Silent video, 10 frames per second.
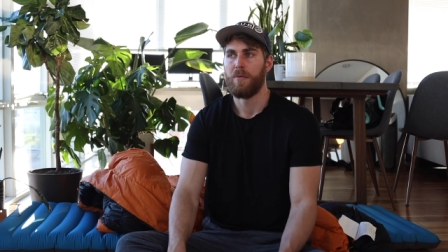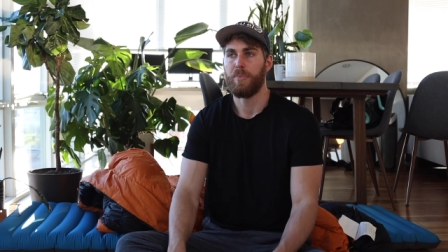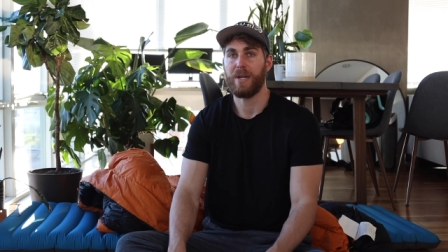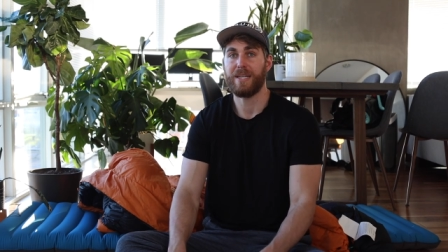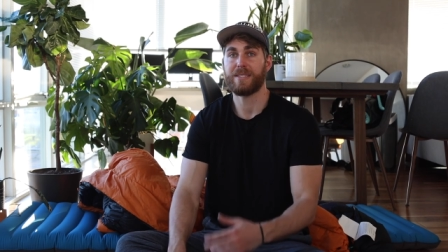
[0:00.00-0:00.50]

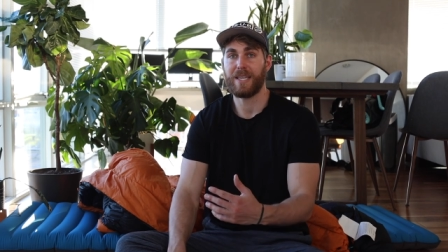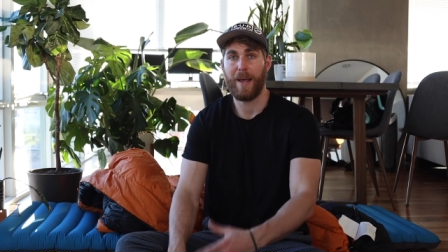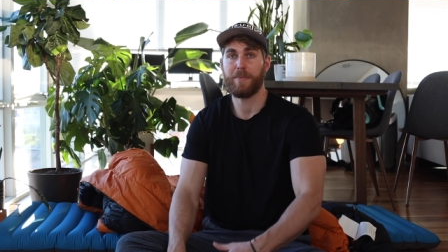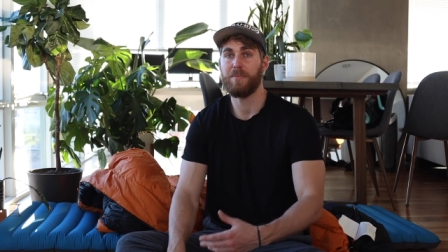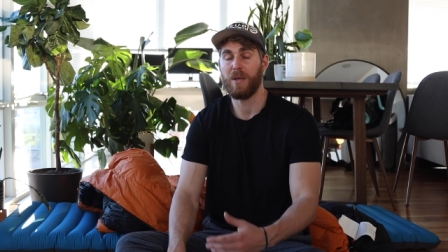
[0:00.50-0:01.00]
But it's
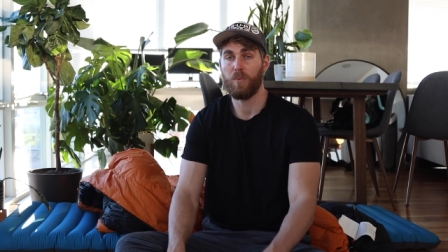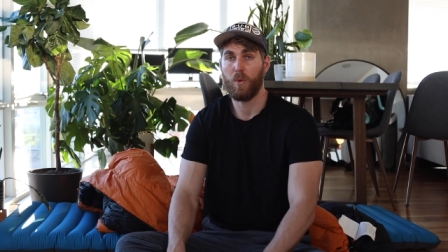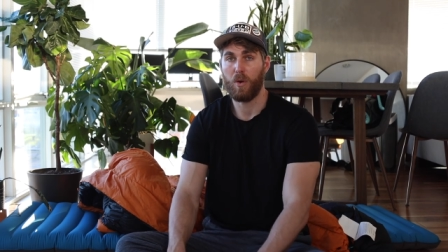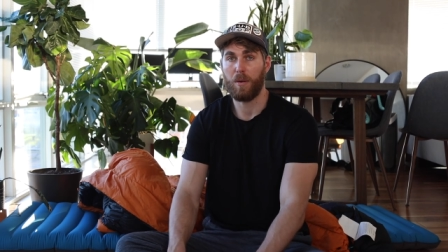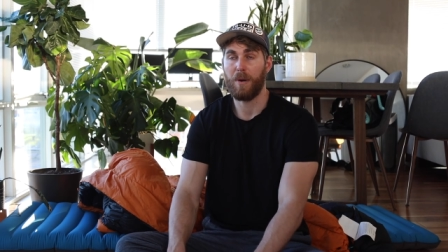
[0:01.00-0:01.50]
kept me
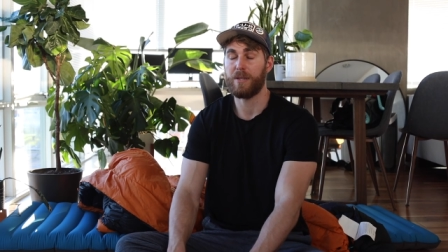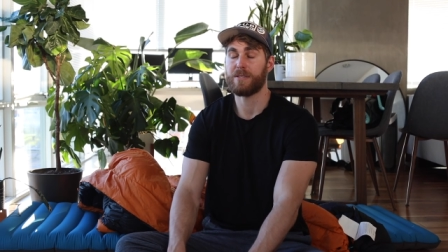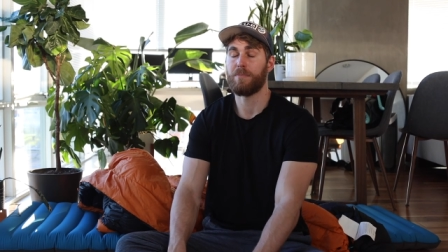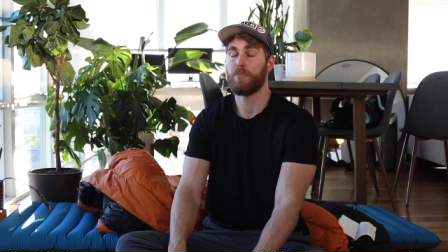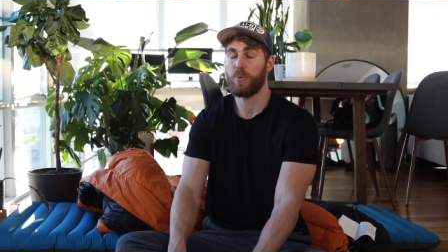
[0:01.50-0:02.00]
warm on
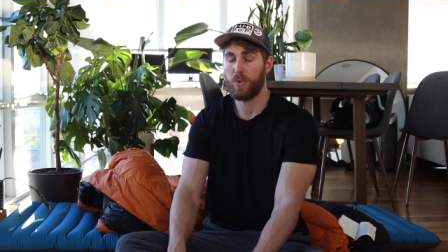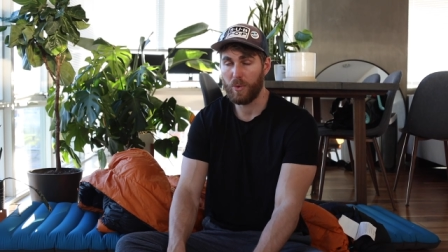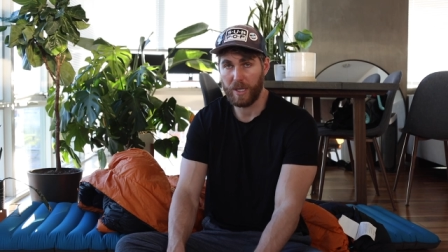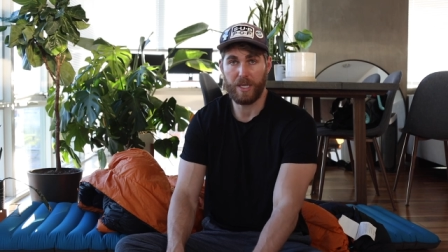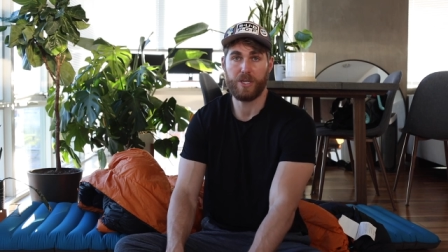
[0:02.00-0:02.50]
some
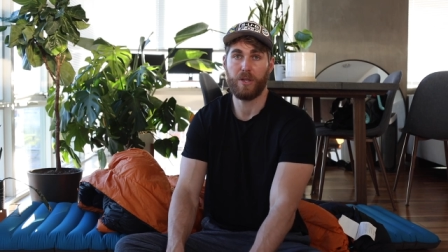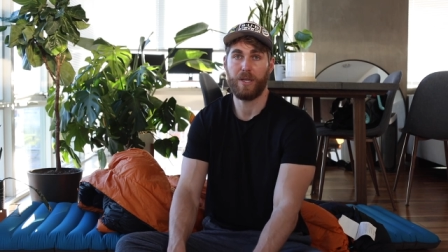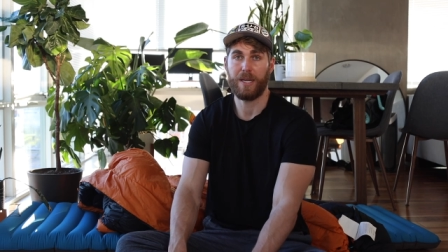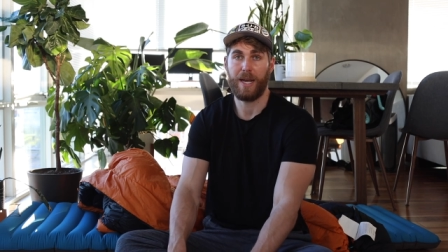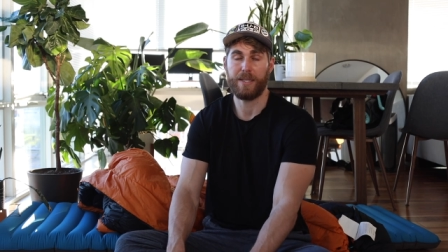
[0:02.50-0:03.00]
pretty
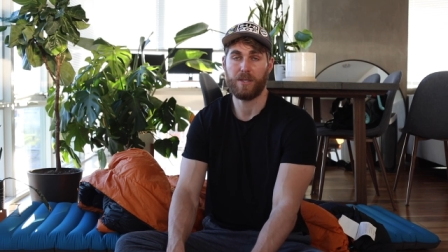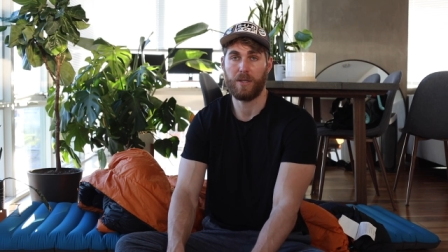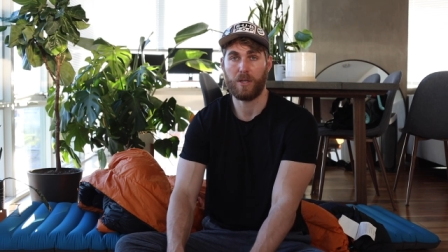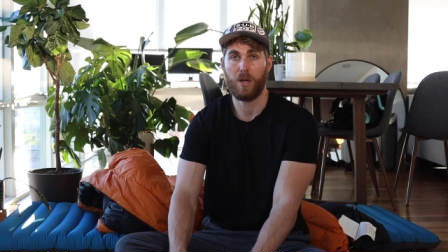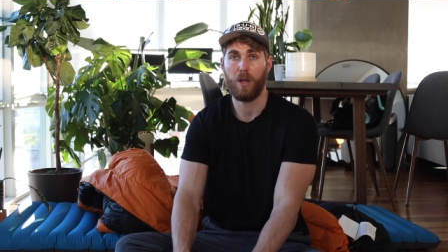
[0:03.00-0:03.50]
chilly nights on
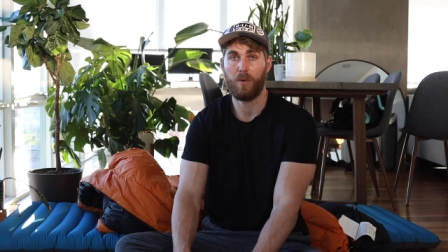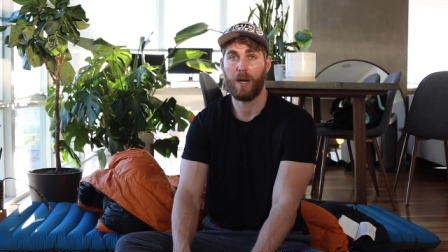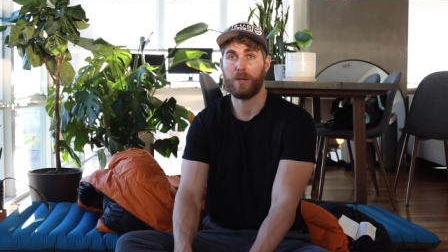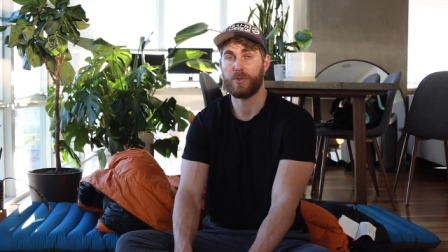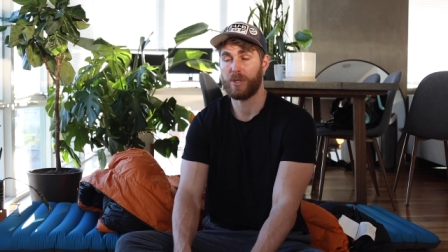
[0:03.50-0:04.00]
the
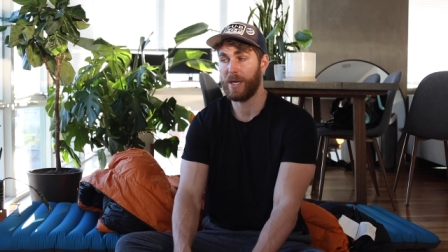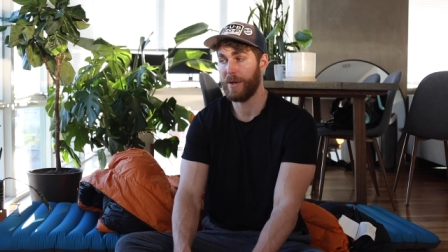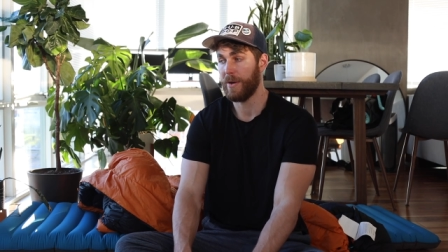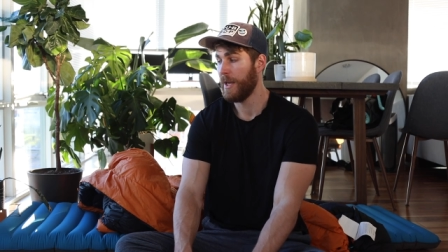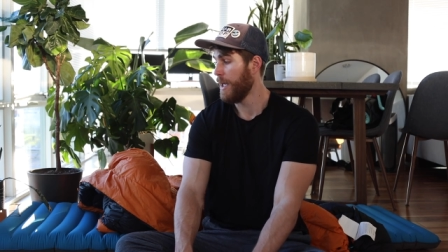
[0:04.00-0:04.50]
Colorado Trail.